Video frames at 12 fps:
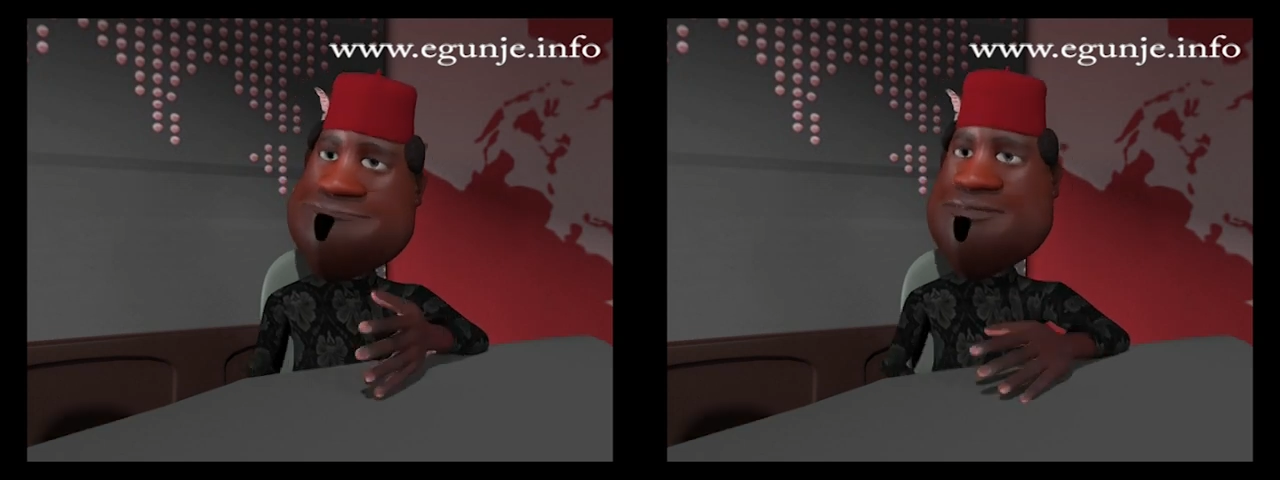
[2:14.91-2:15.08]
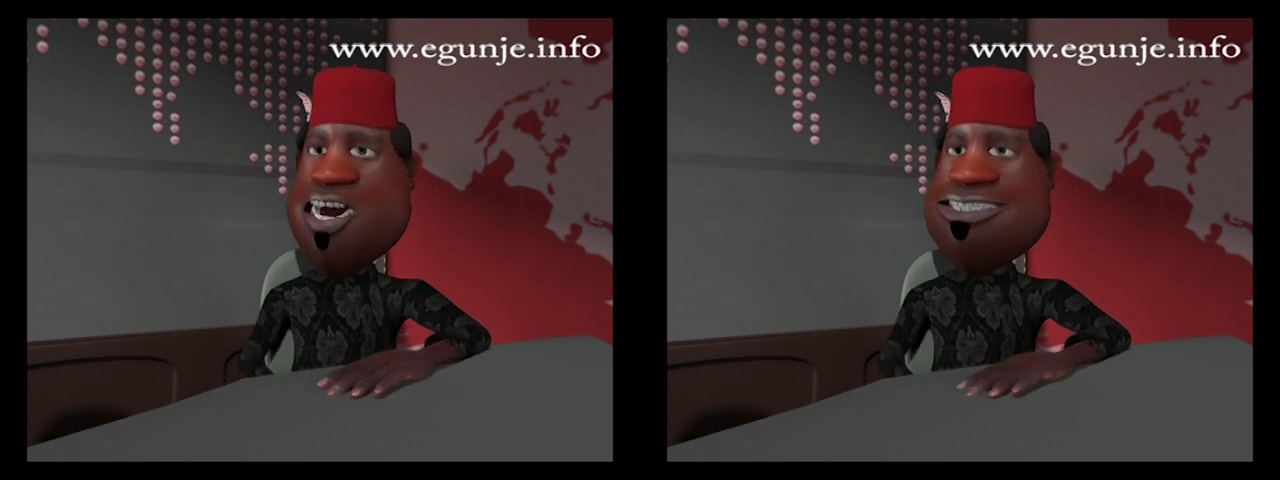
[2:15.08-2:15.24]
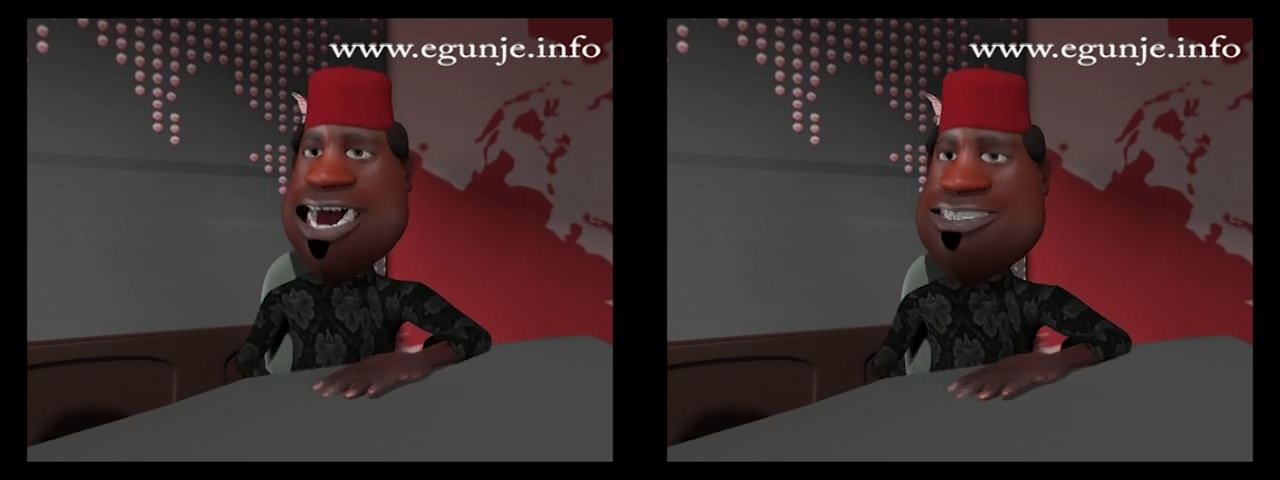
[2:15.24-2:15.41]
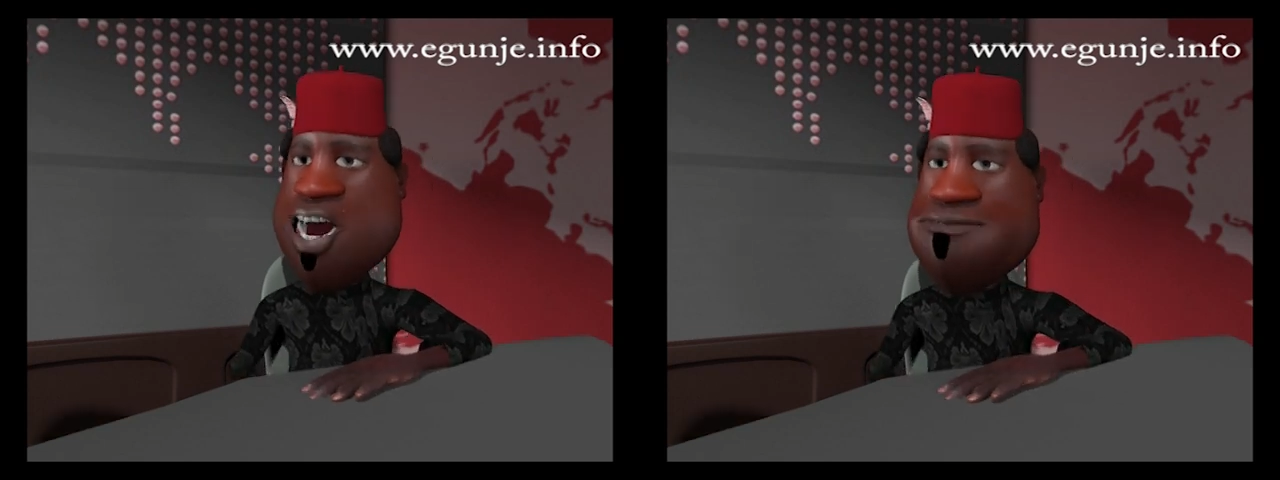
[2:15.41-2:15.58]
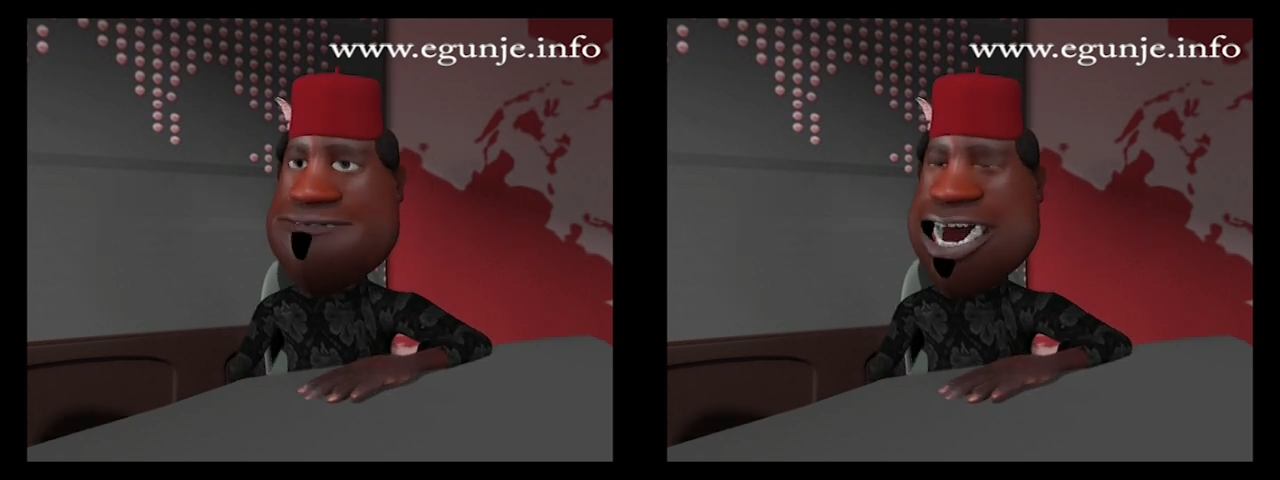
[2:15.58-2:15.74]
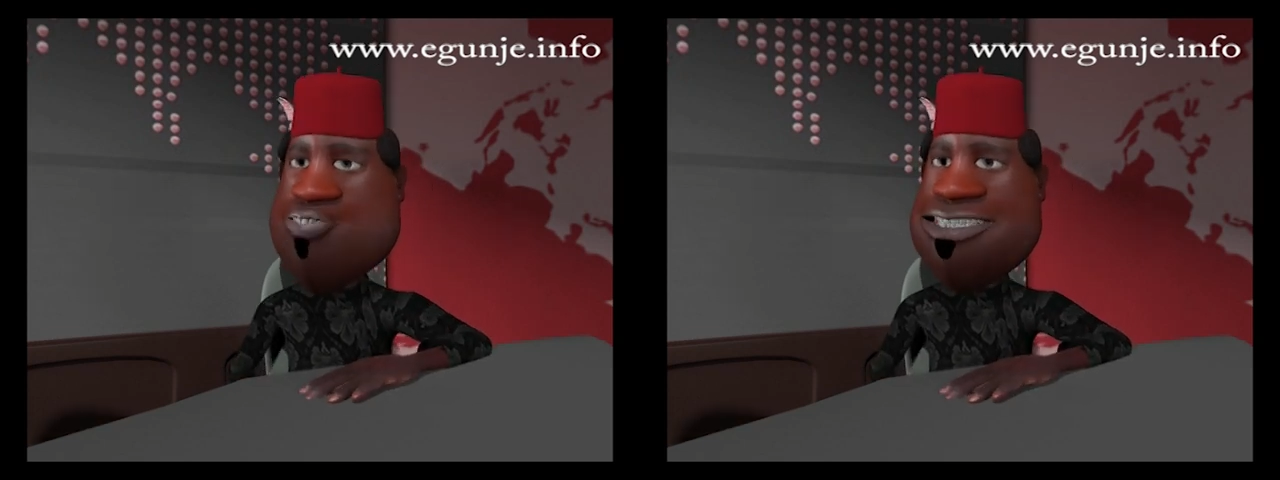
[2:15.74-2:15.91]
But a
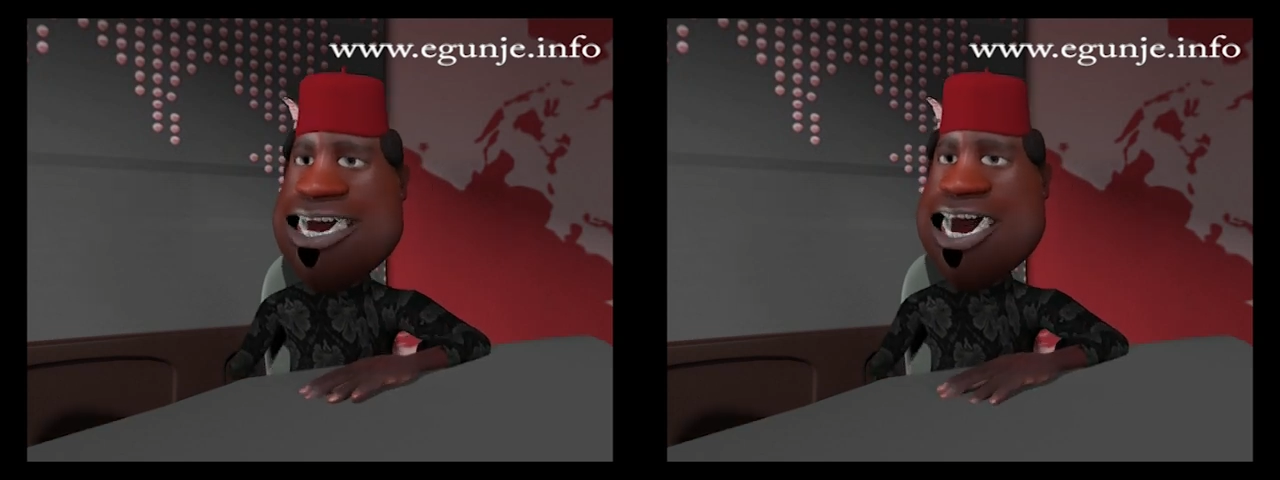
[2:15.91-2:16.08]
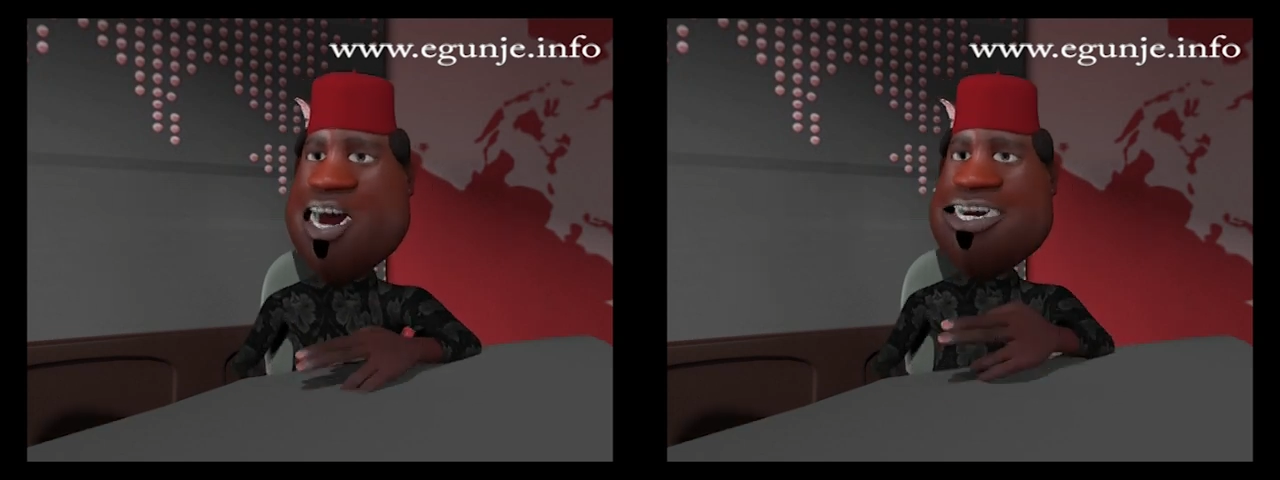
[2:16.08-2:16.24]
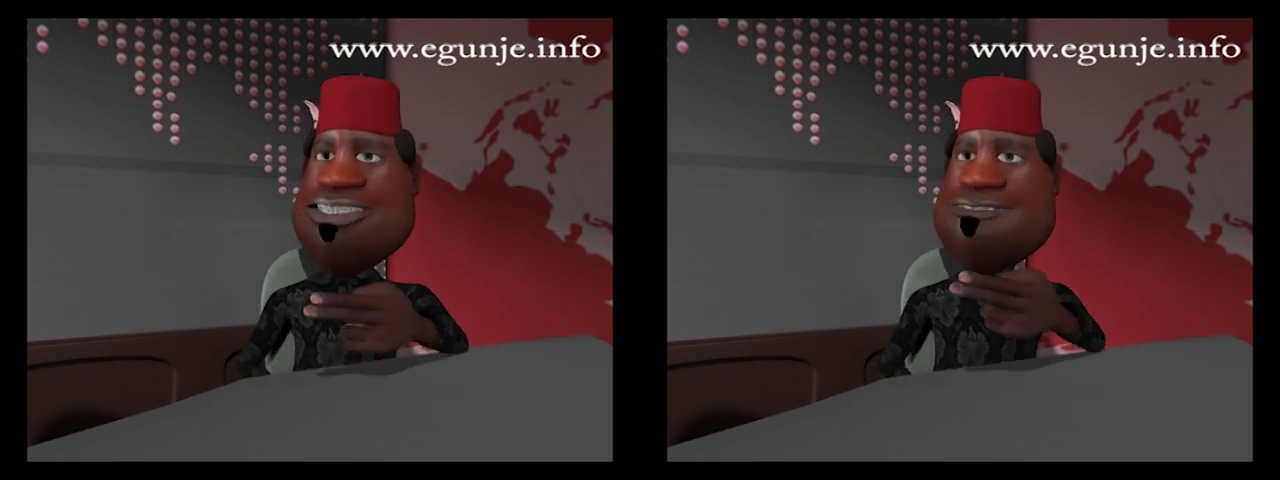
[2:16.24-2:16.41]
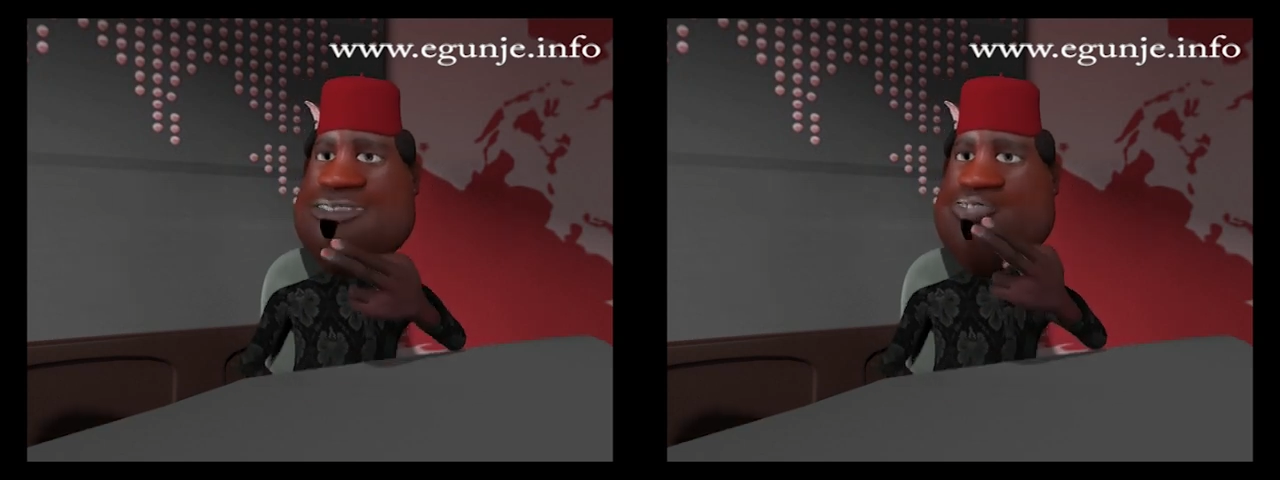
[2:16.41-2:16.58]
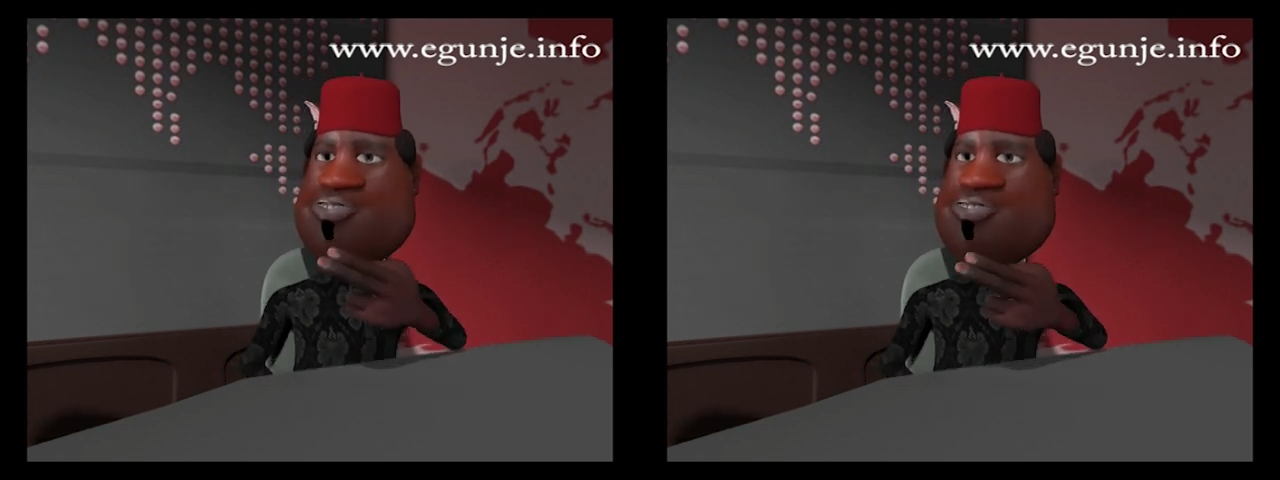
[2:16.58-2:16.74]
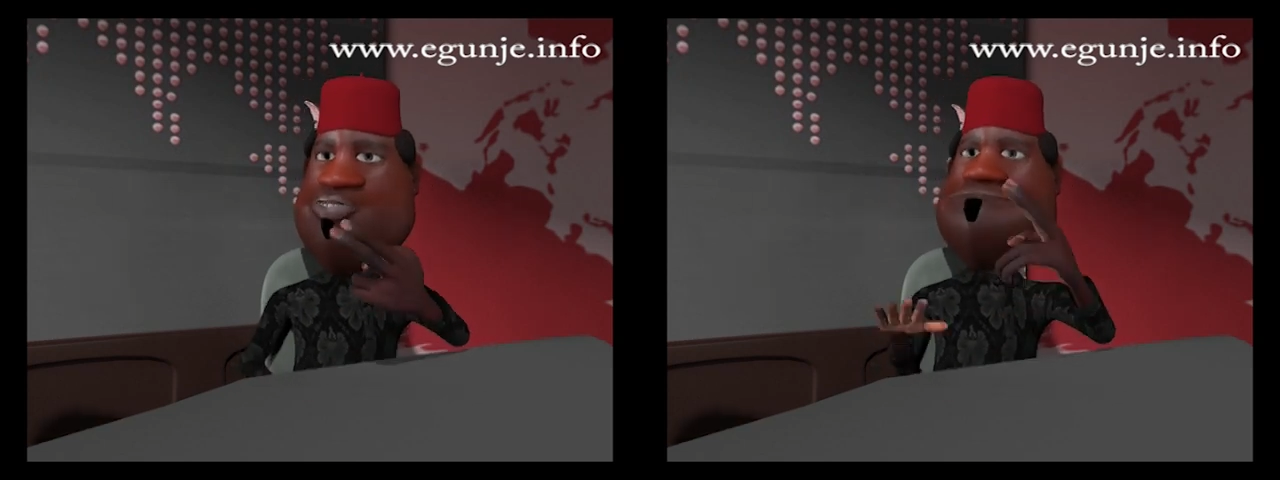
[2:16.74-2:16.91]
dropout with a gun,
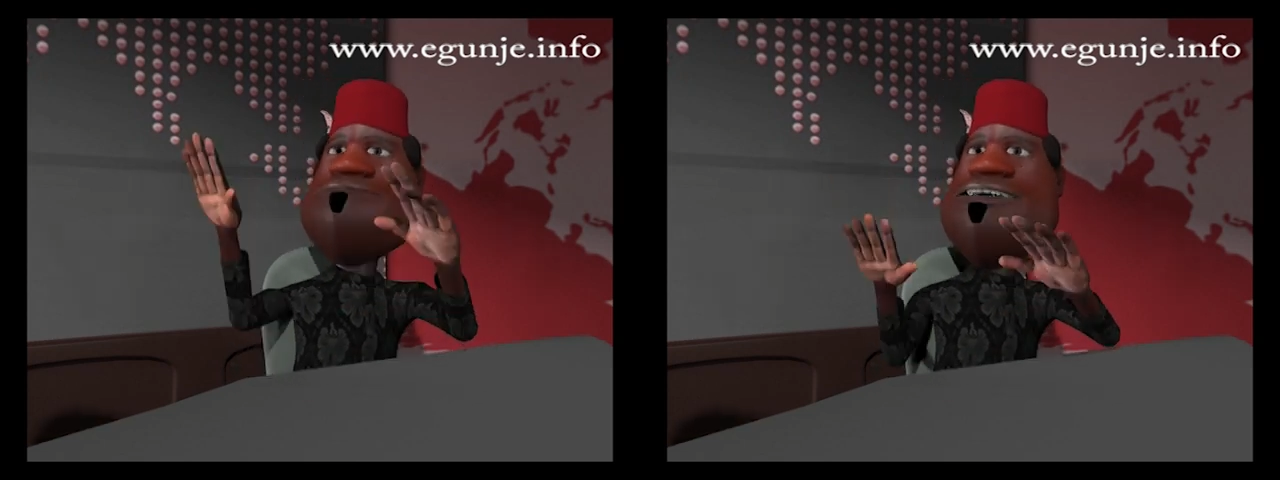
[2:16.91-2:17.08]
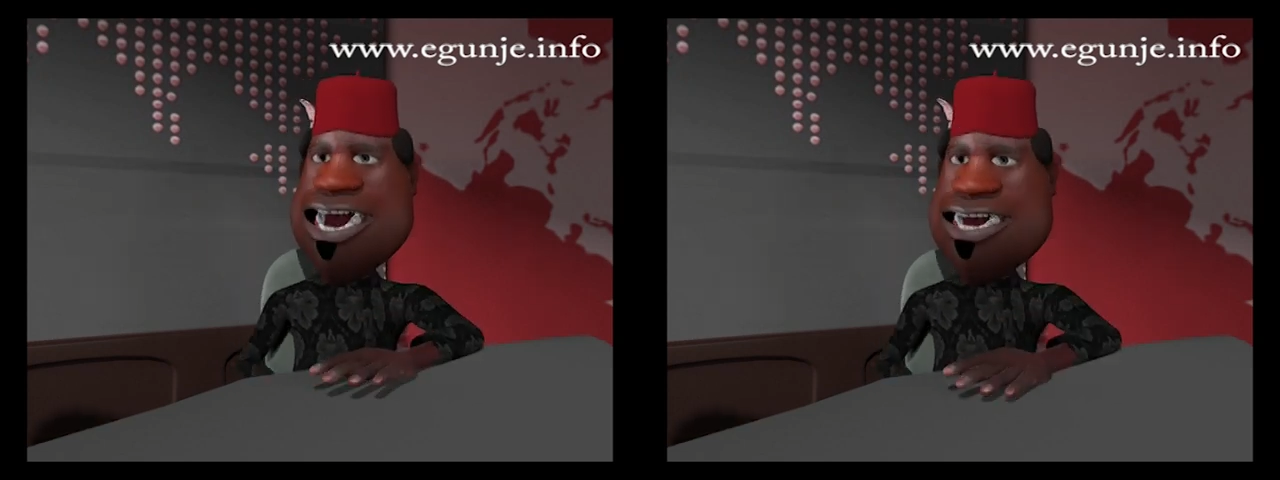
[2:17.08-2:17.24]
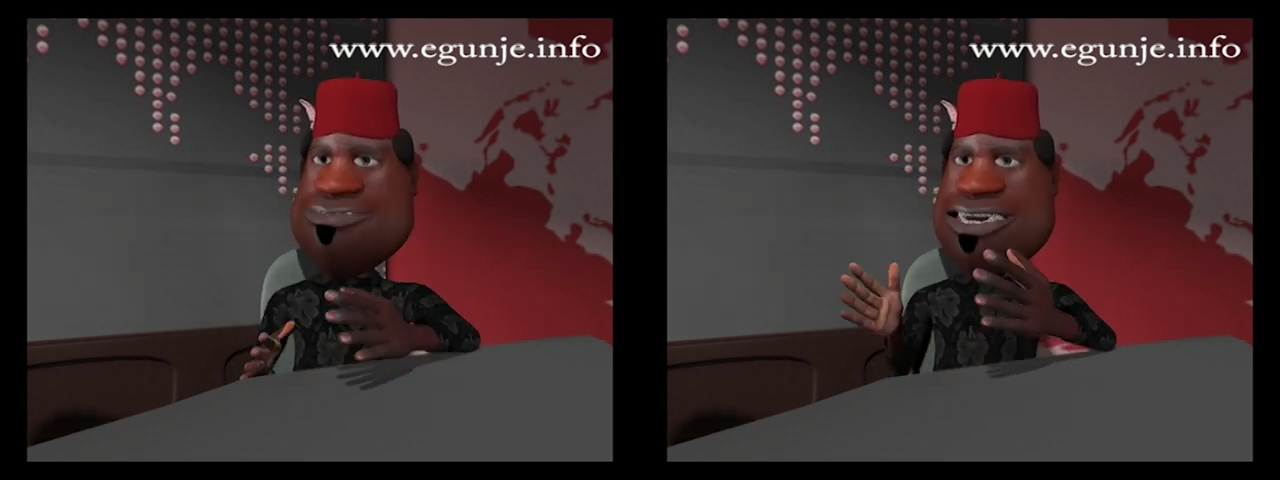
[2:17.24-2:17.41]
frug bam,